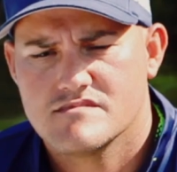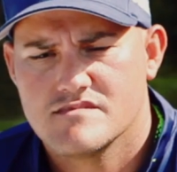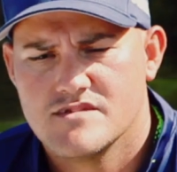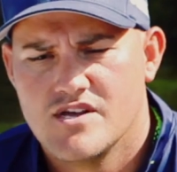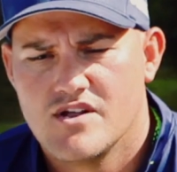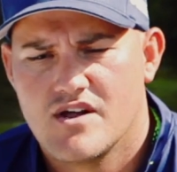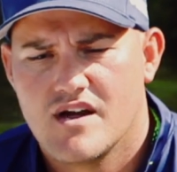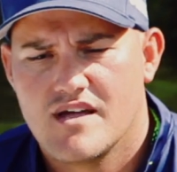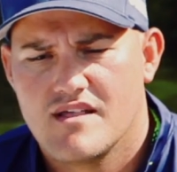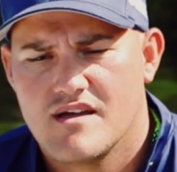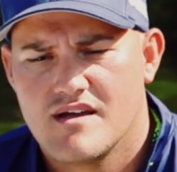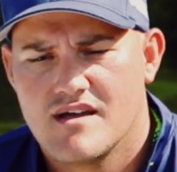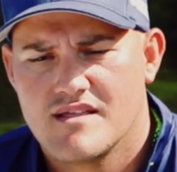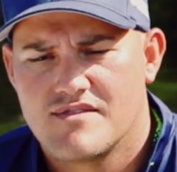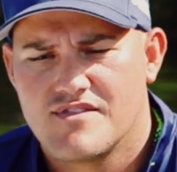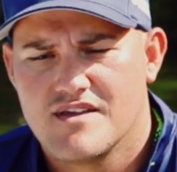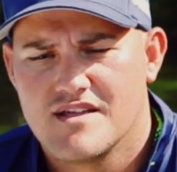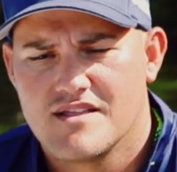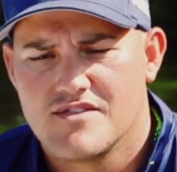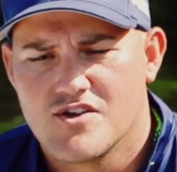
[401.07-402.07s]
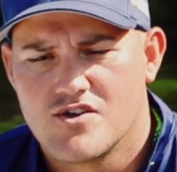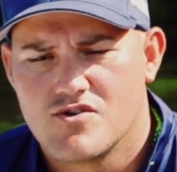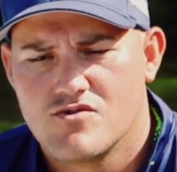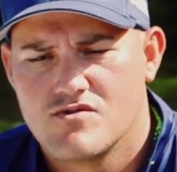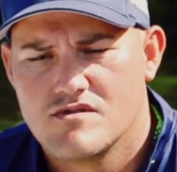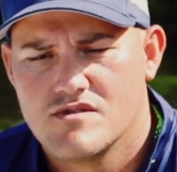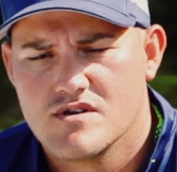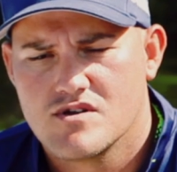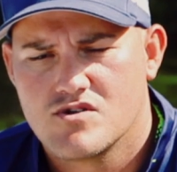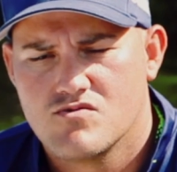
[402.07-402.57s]
You know, I, I think the,
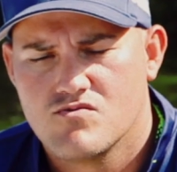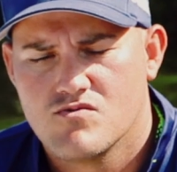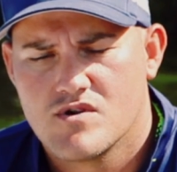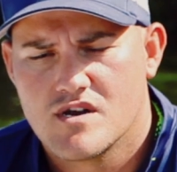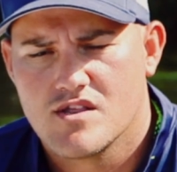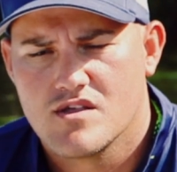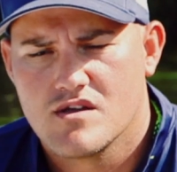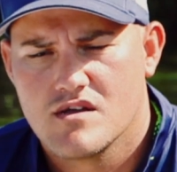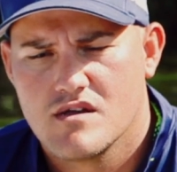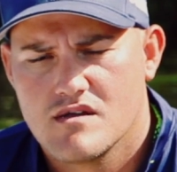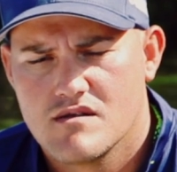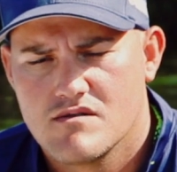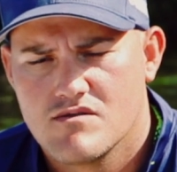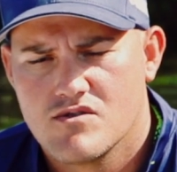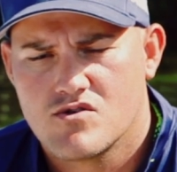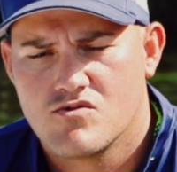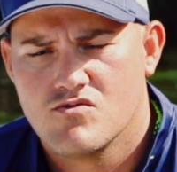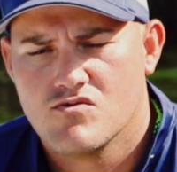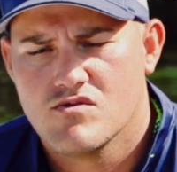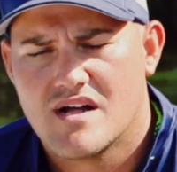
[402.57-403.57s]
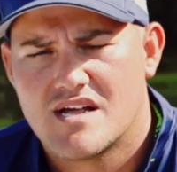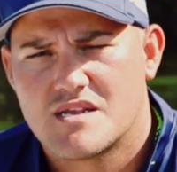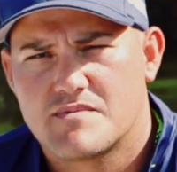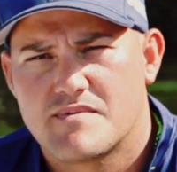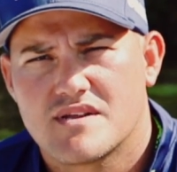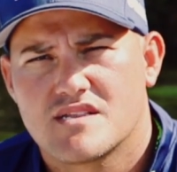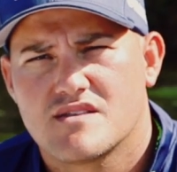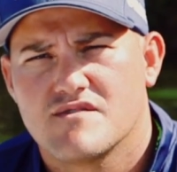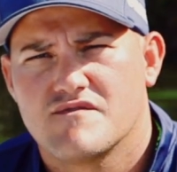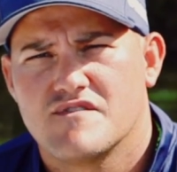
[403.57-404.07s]
the, one of the, the cool
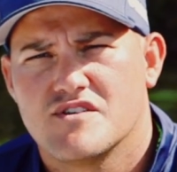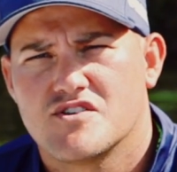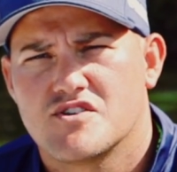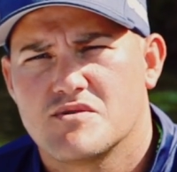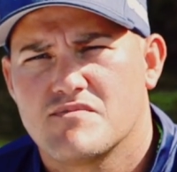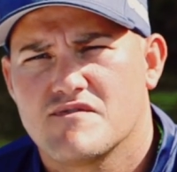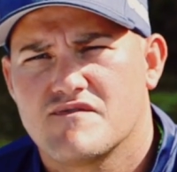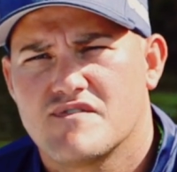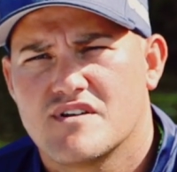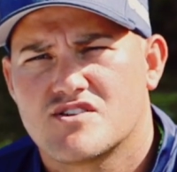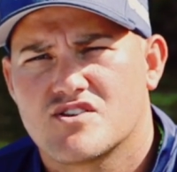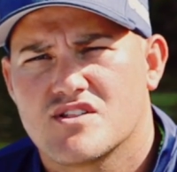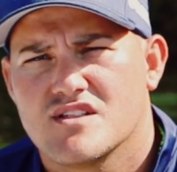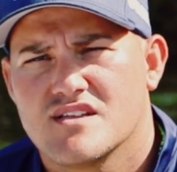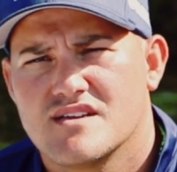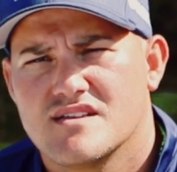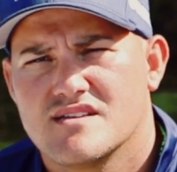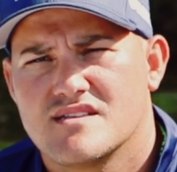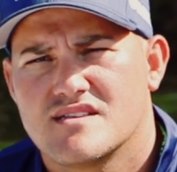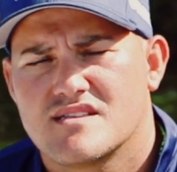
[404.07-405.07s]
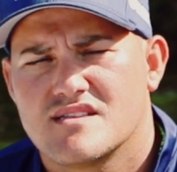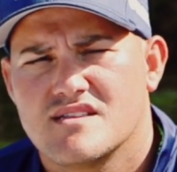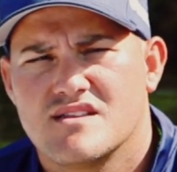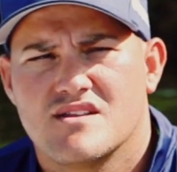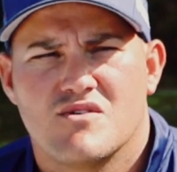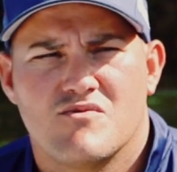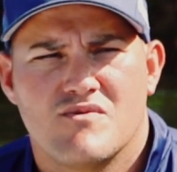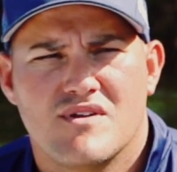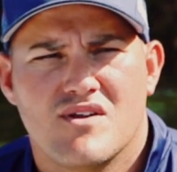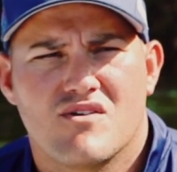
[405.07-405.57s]
aspects of fishing professionally is,
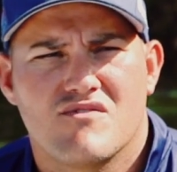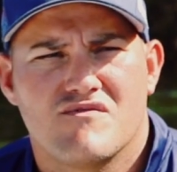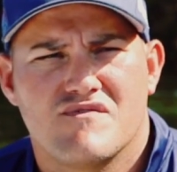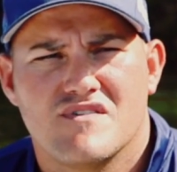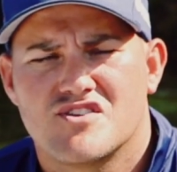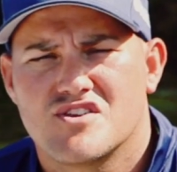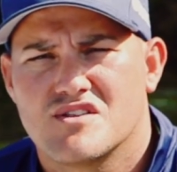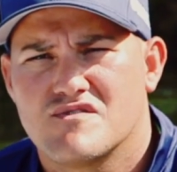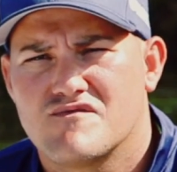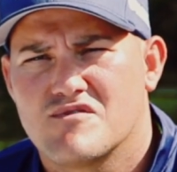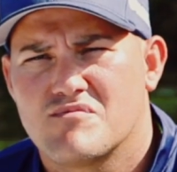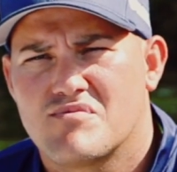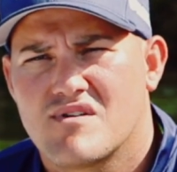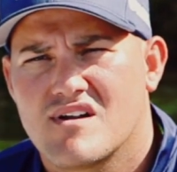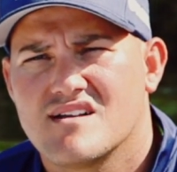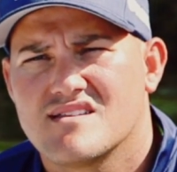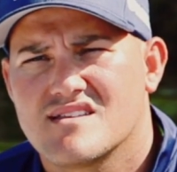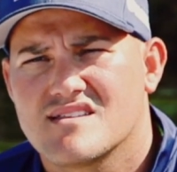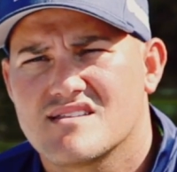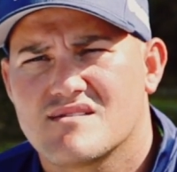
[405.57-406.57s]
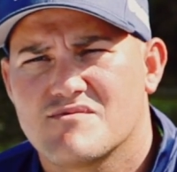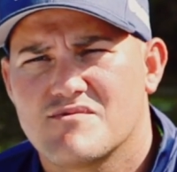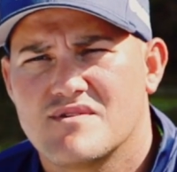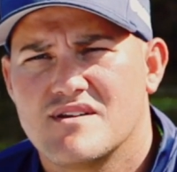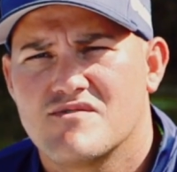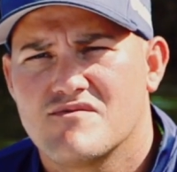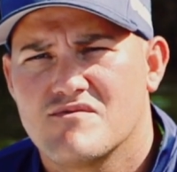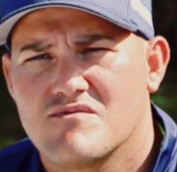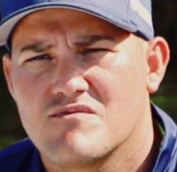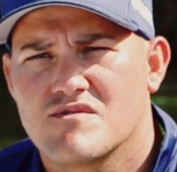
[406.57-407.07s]
you know, we are fishing for prizes.
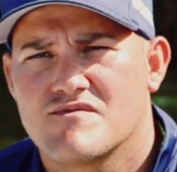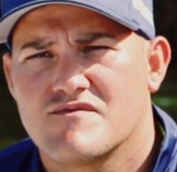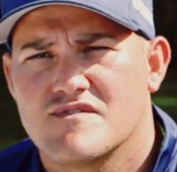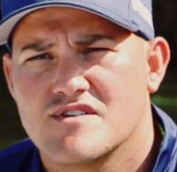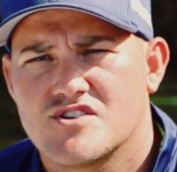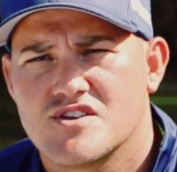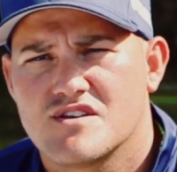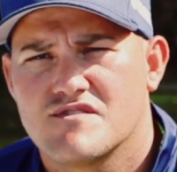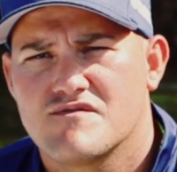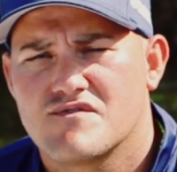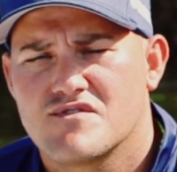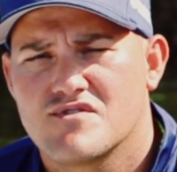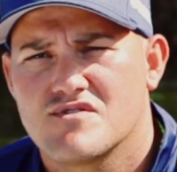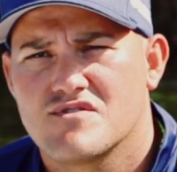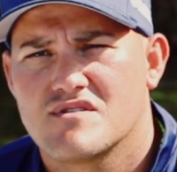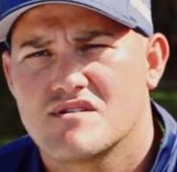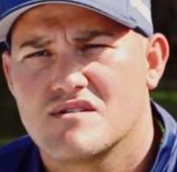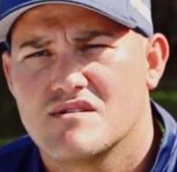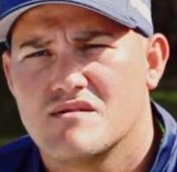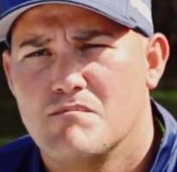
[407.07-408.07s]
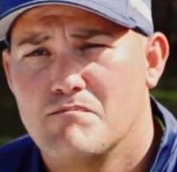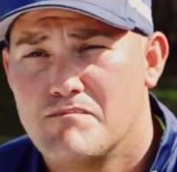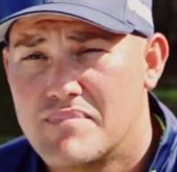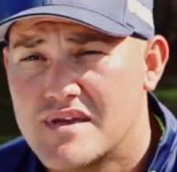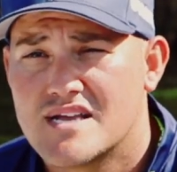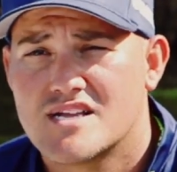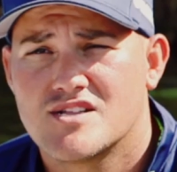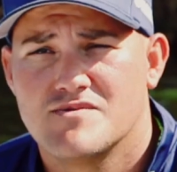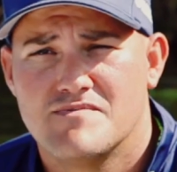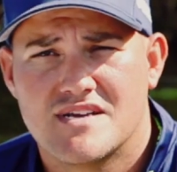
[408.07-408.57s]
We are, we're fishing for
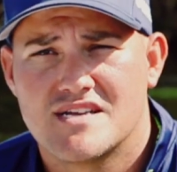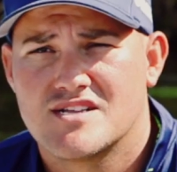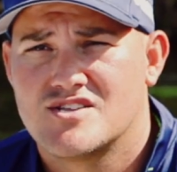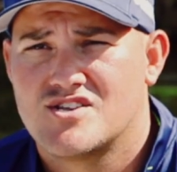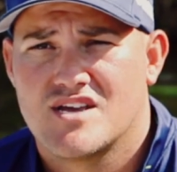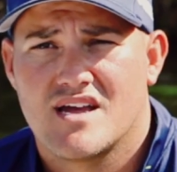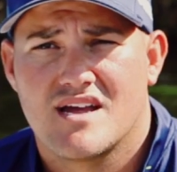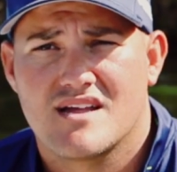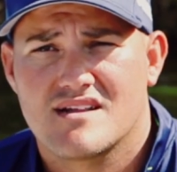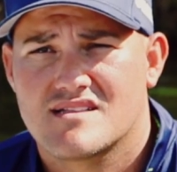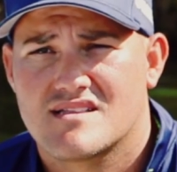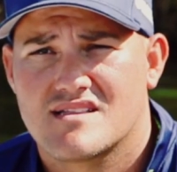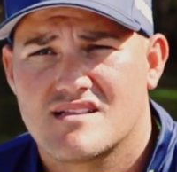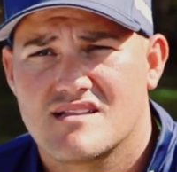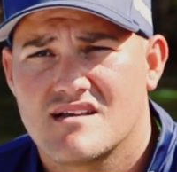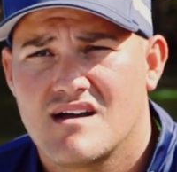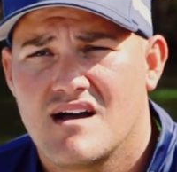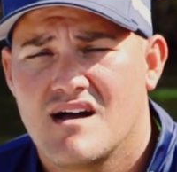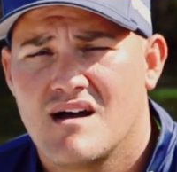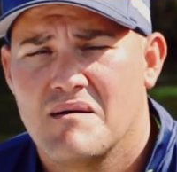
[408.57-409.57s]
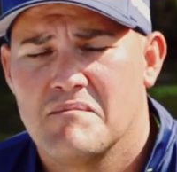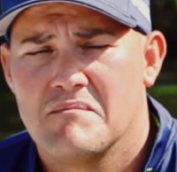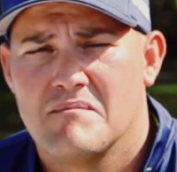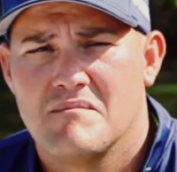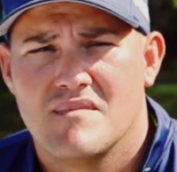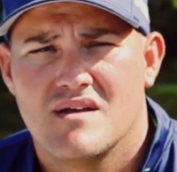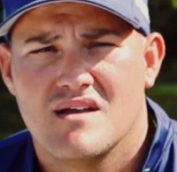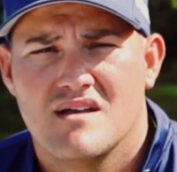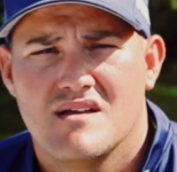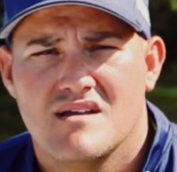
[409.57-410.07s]
big, big checks. Um,
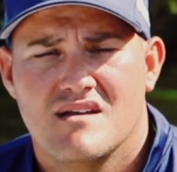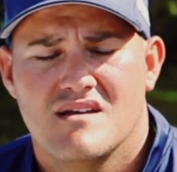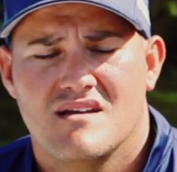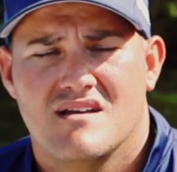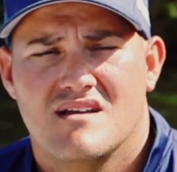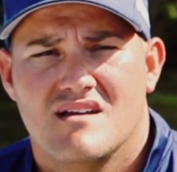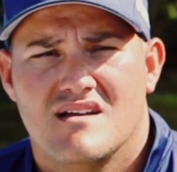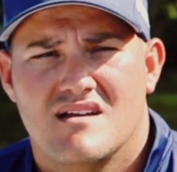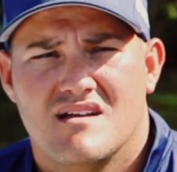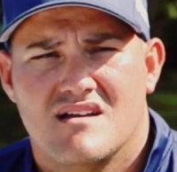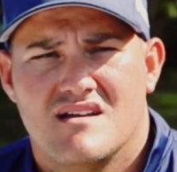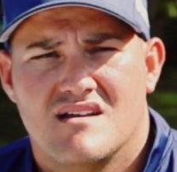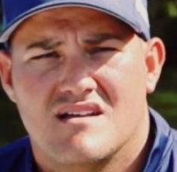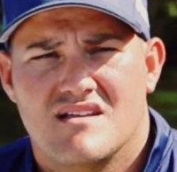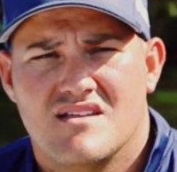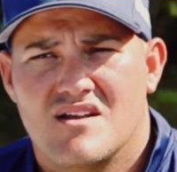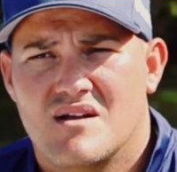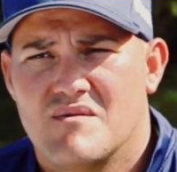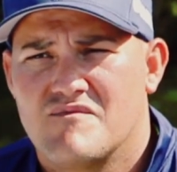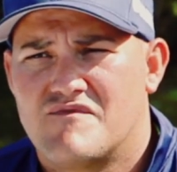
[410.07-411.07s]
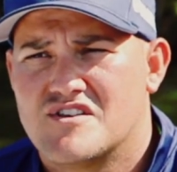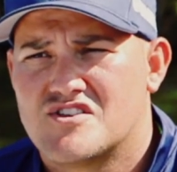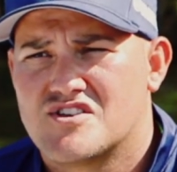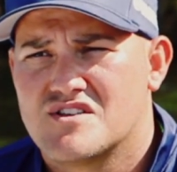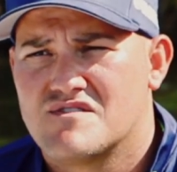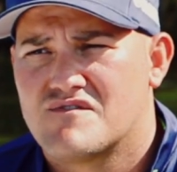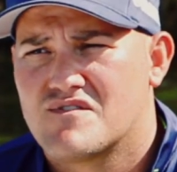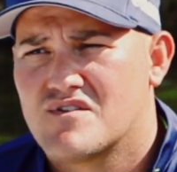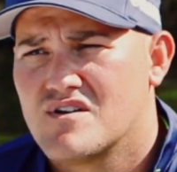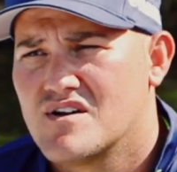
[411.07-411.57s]
you know, I'm
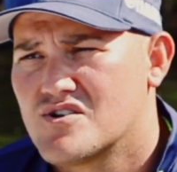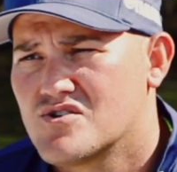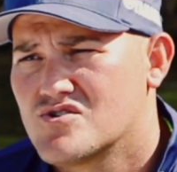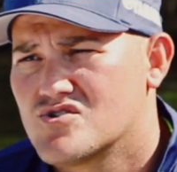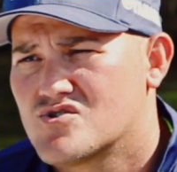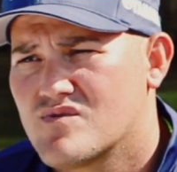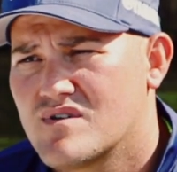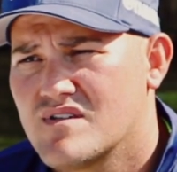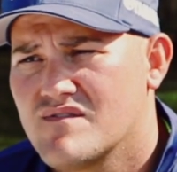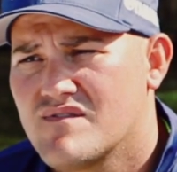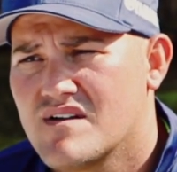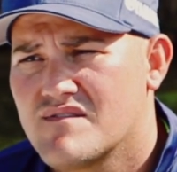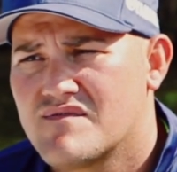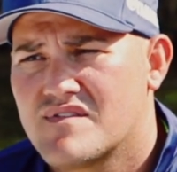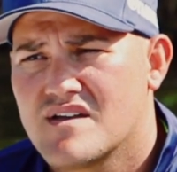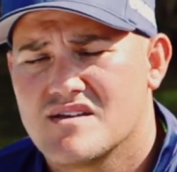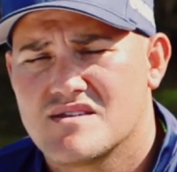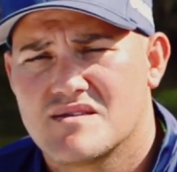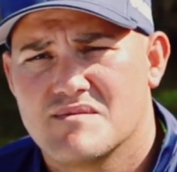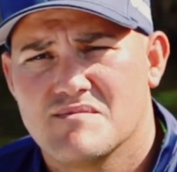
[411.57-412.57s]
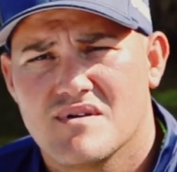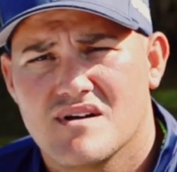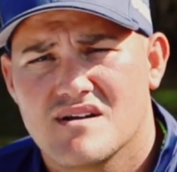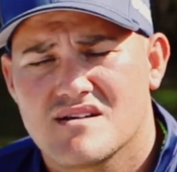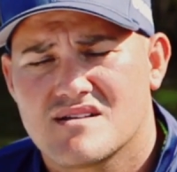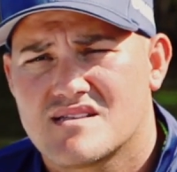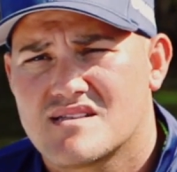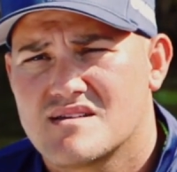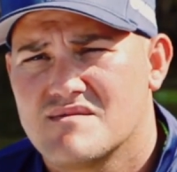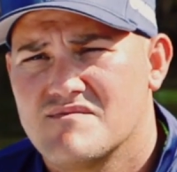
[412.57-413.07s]
fishing for 125,000
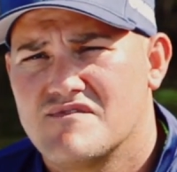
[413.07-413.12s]
bucks.